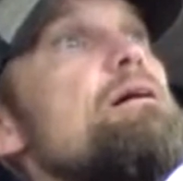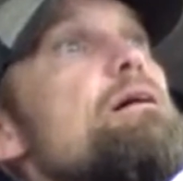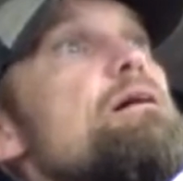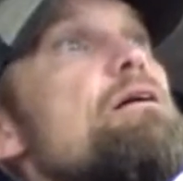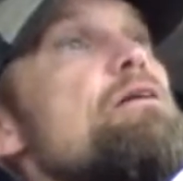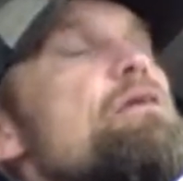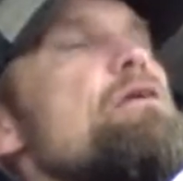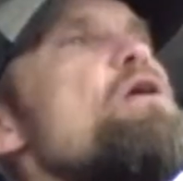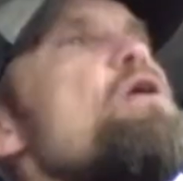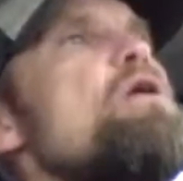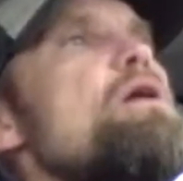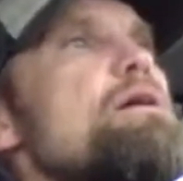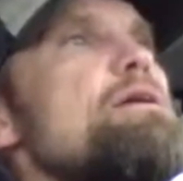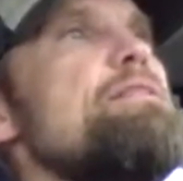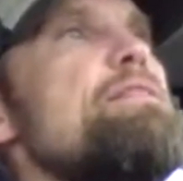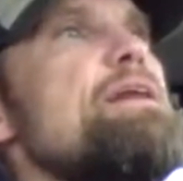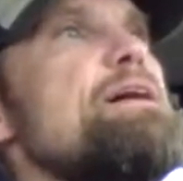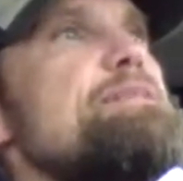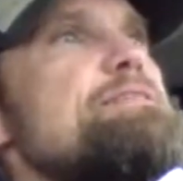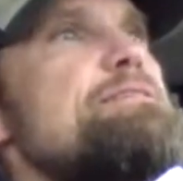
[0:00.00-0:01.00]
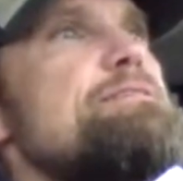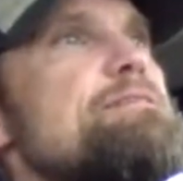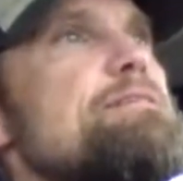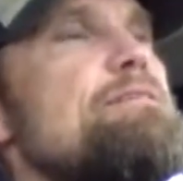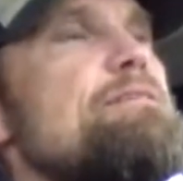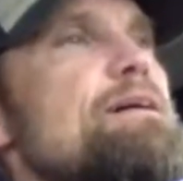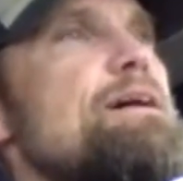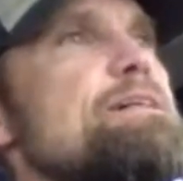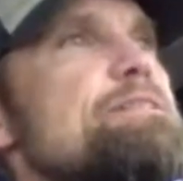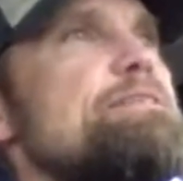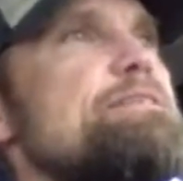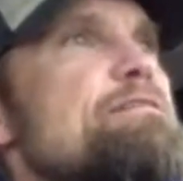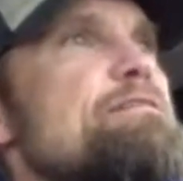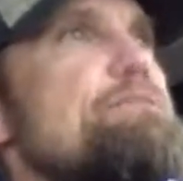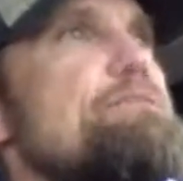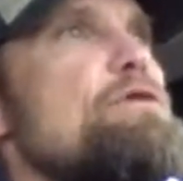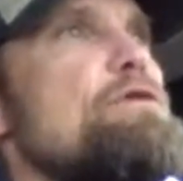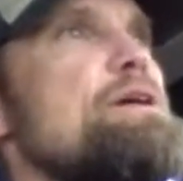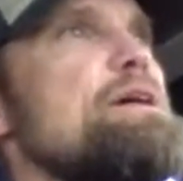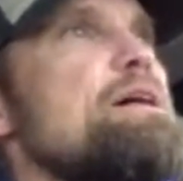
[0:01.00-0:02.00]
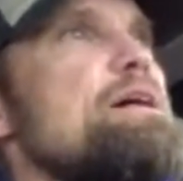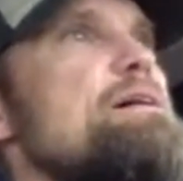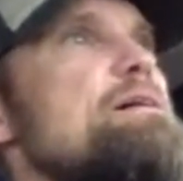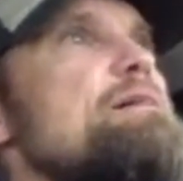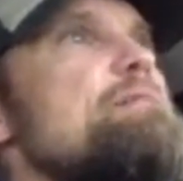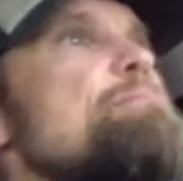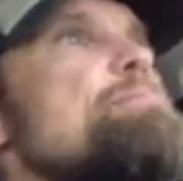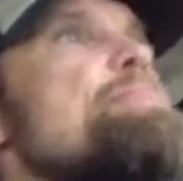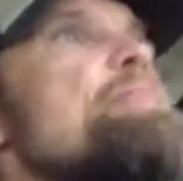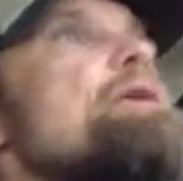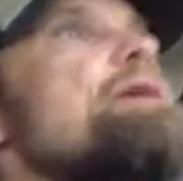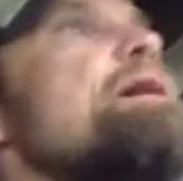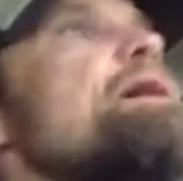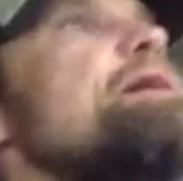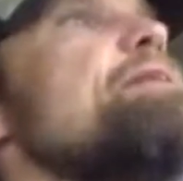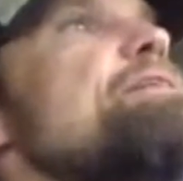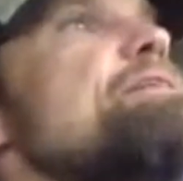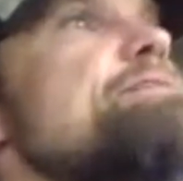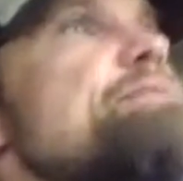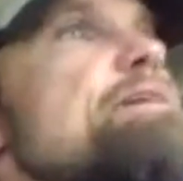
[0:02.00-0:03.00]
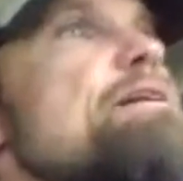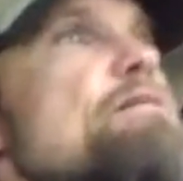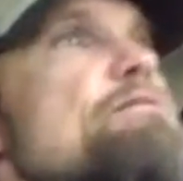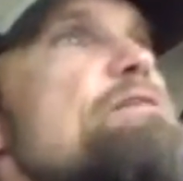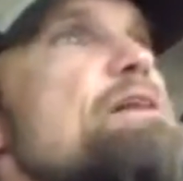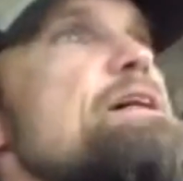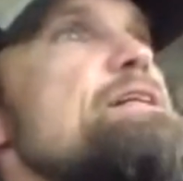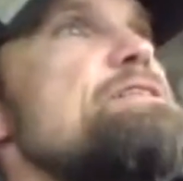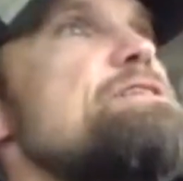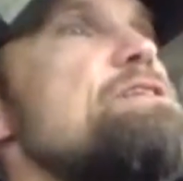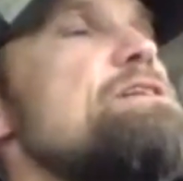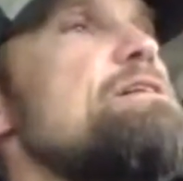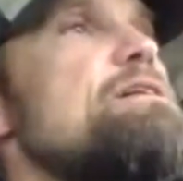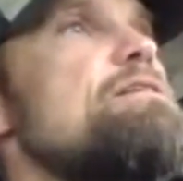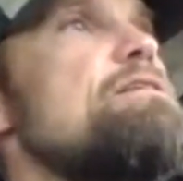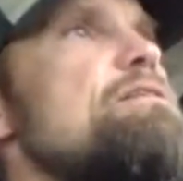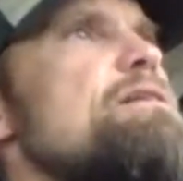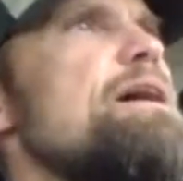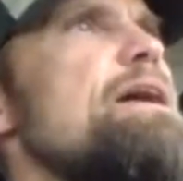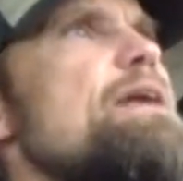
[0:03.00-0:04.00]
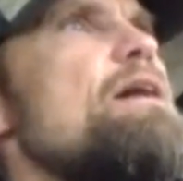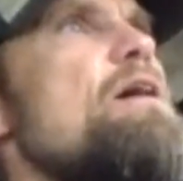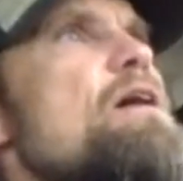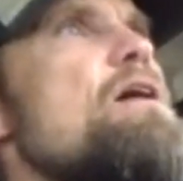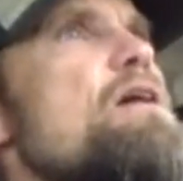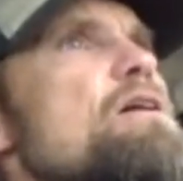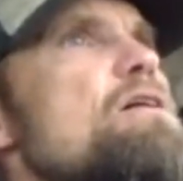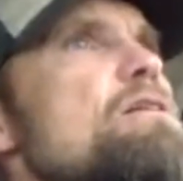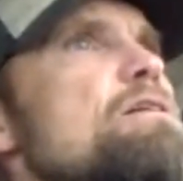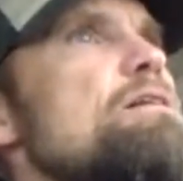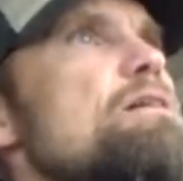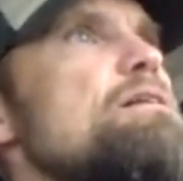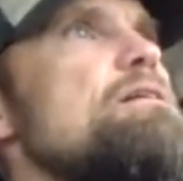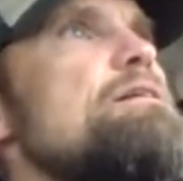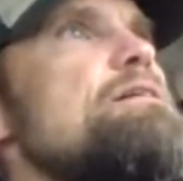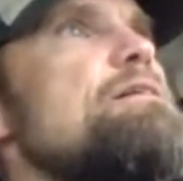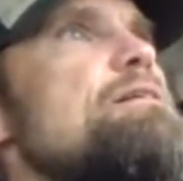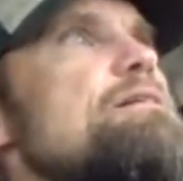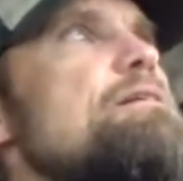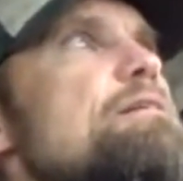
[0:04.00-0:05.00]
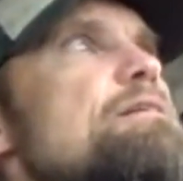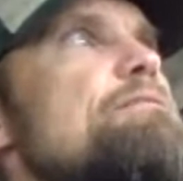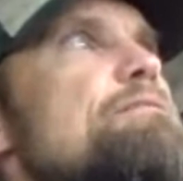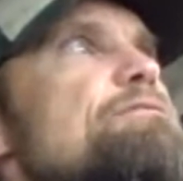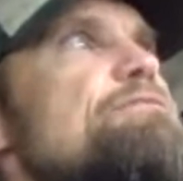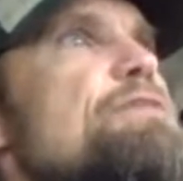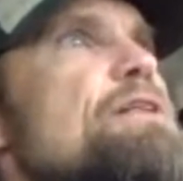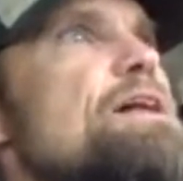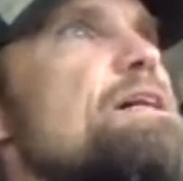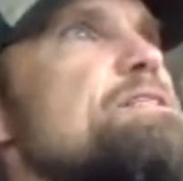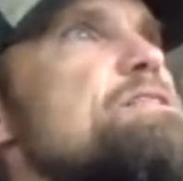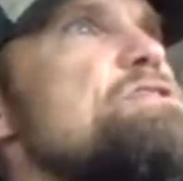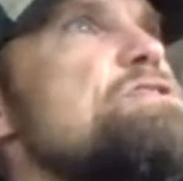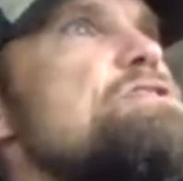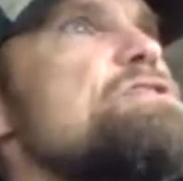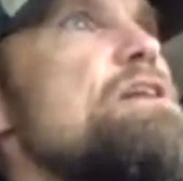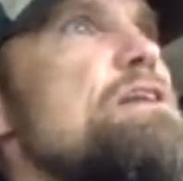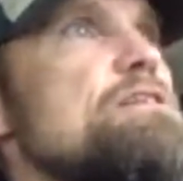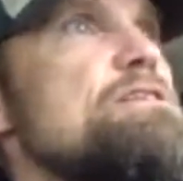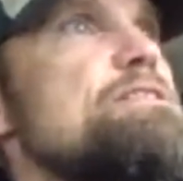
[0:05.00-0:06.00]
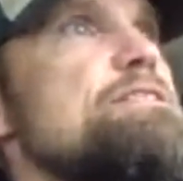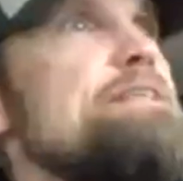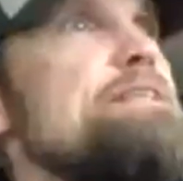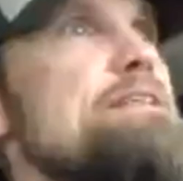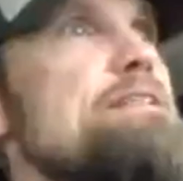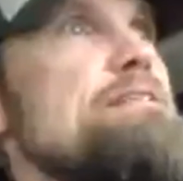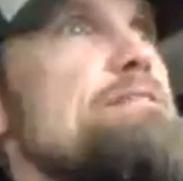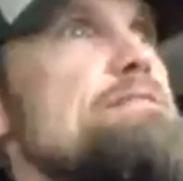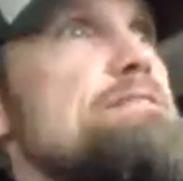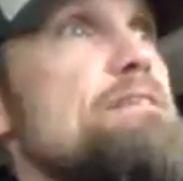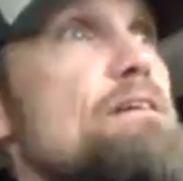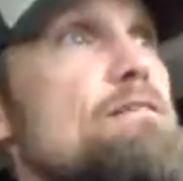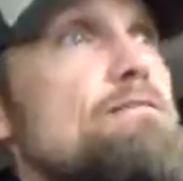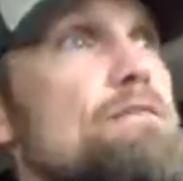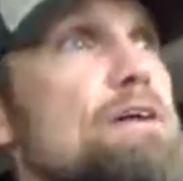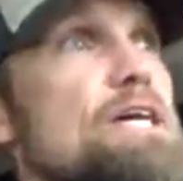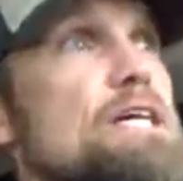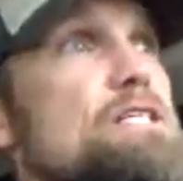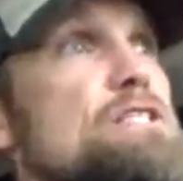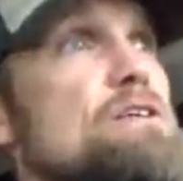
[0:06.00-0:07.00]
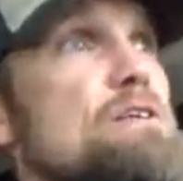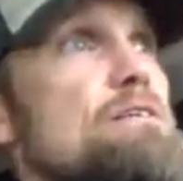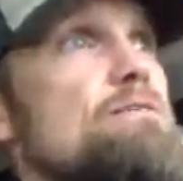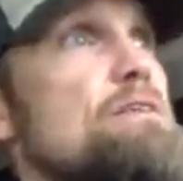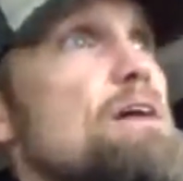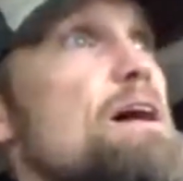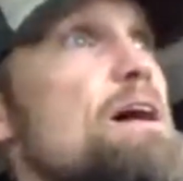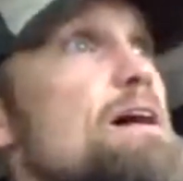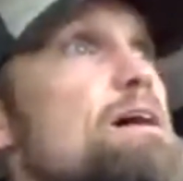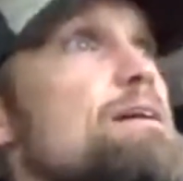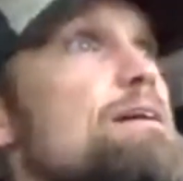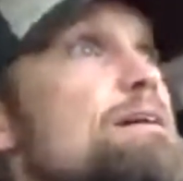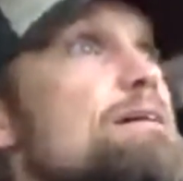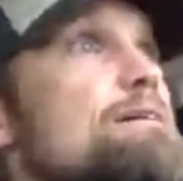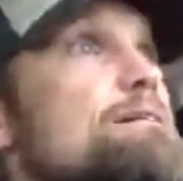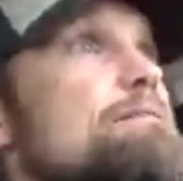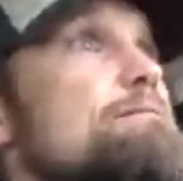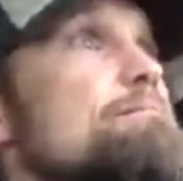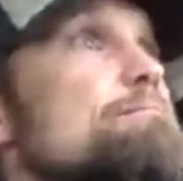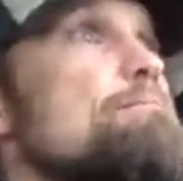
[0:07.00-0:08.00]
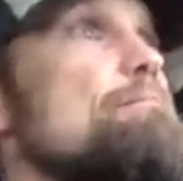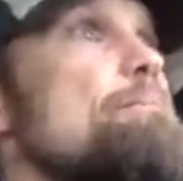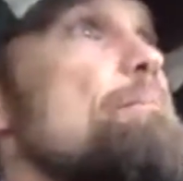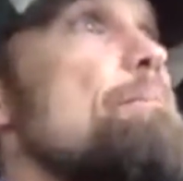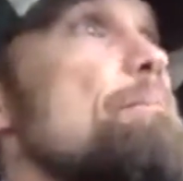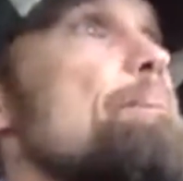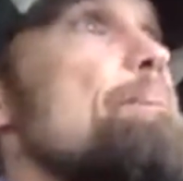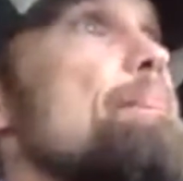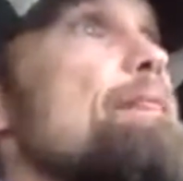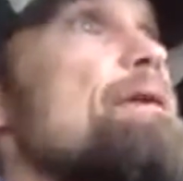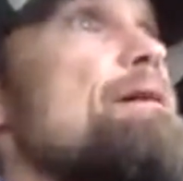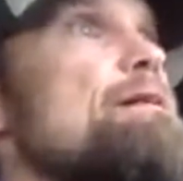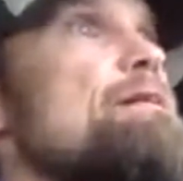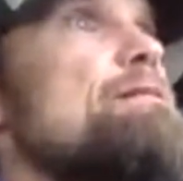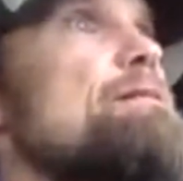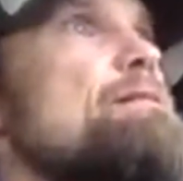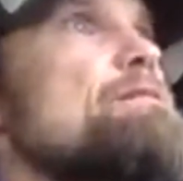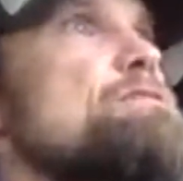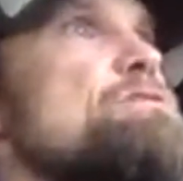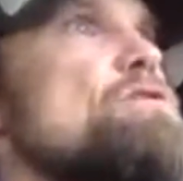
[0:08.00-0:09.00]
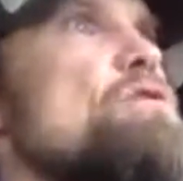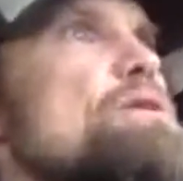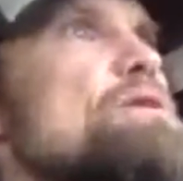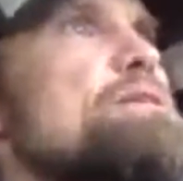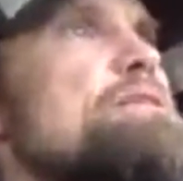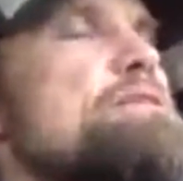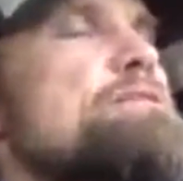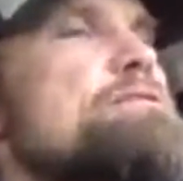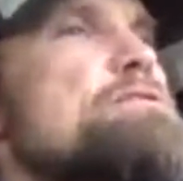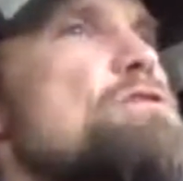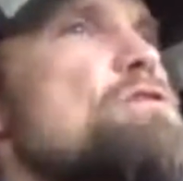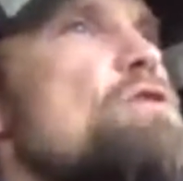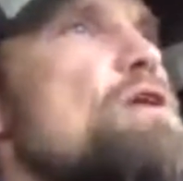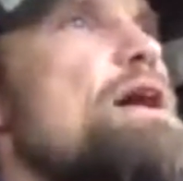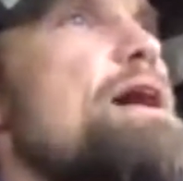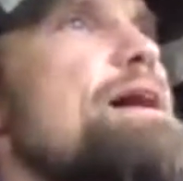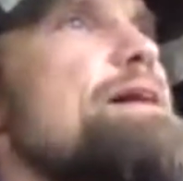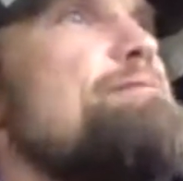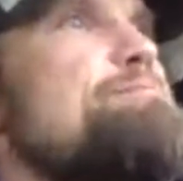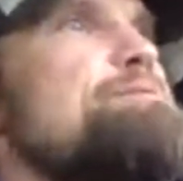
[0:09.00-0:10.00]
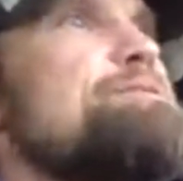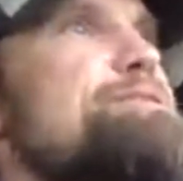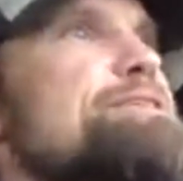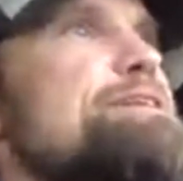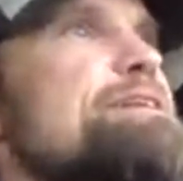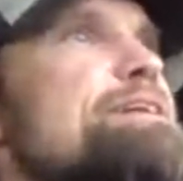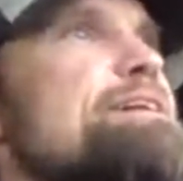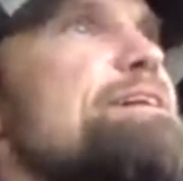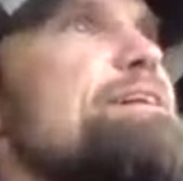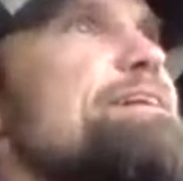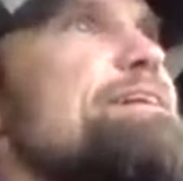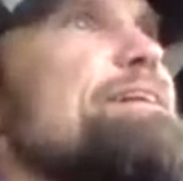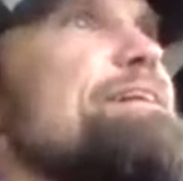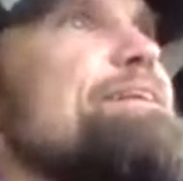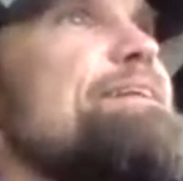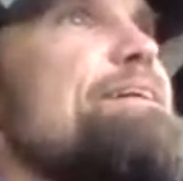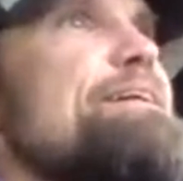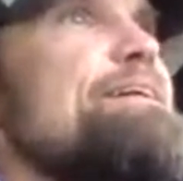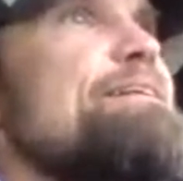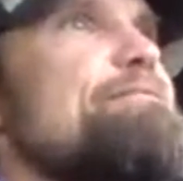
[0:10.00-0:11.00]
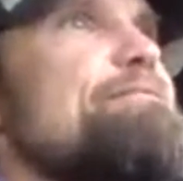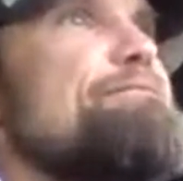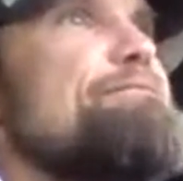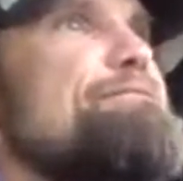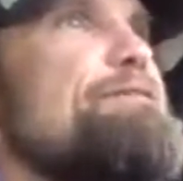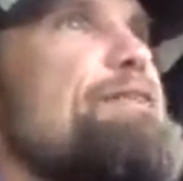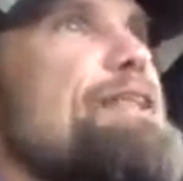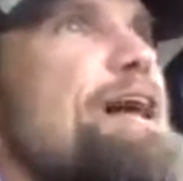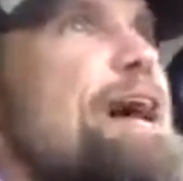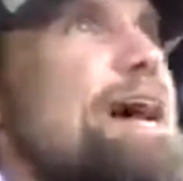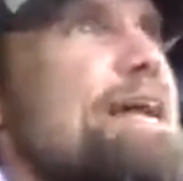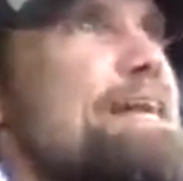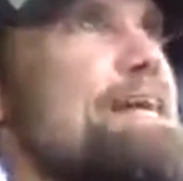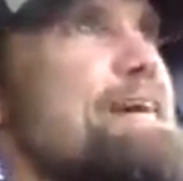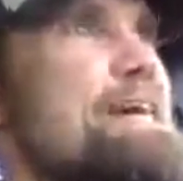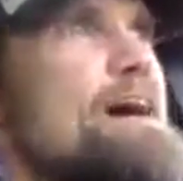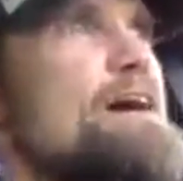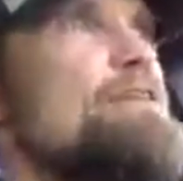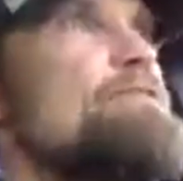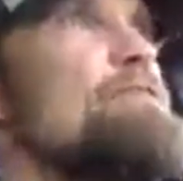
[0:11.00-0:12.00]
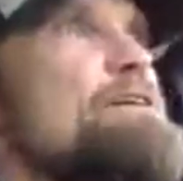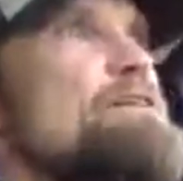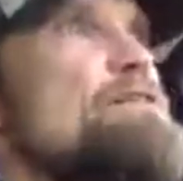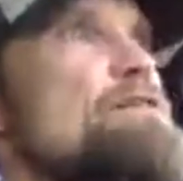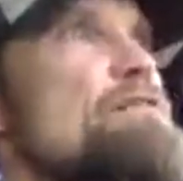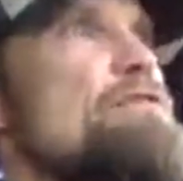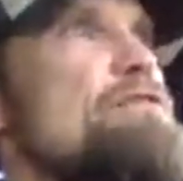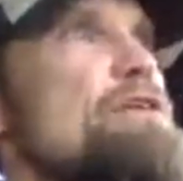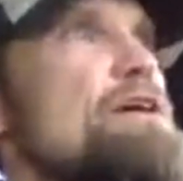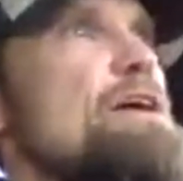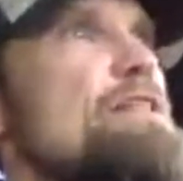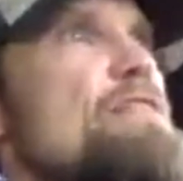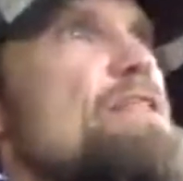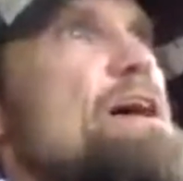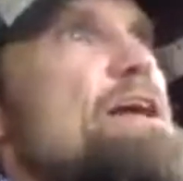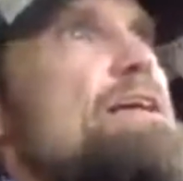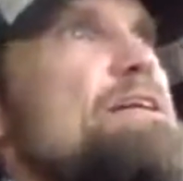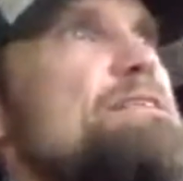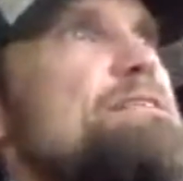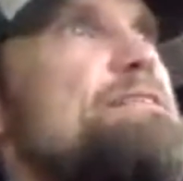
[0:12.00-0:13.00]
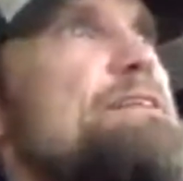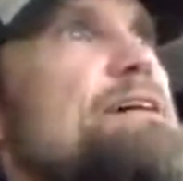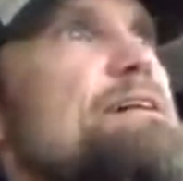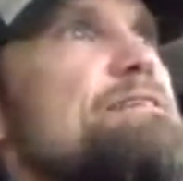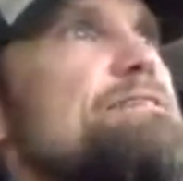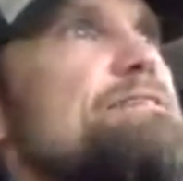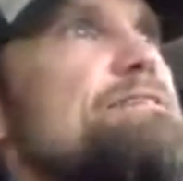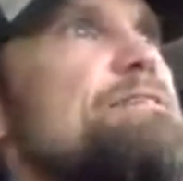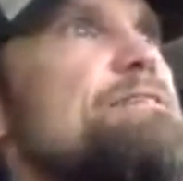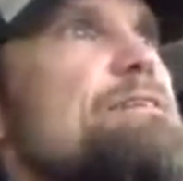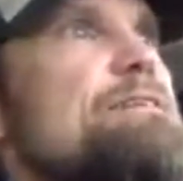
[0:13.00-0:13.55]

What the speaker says: or no, that's Isaiah 40. And the salvation, and all flesh shall see the salvation of God. So it describes flattening out the earth, and then it says,